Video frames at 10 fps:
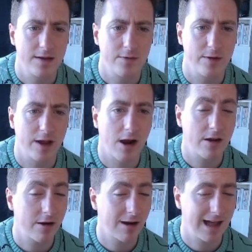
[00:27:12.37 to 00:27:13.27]
We are
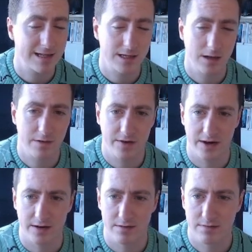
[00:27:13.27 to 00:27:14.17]
on our last life
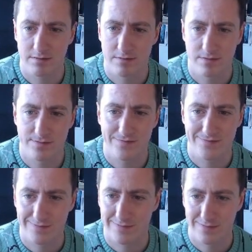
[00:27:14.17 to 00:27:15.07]
here.
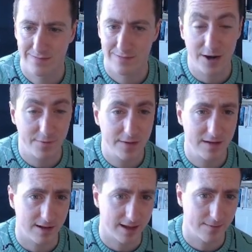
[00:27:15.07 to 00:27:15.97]
And it feels
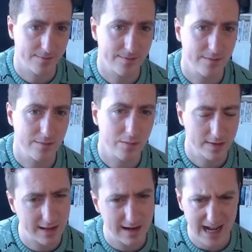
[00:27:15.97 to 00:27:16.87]
like it.
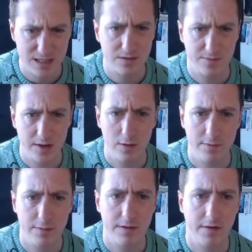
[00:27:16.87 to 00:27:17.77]
But the last few have
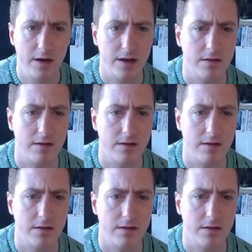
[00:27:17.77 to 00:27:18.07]
been fine.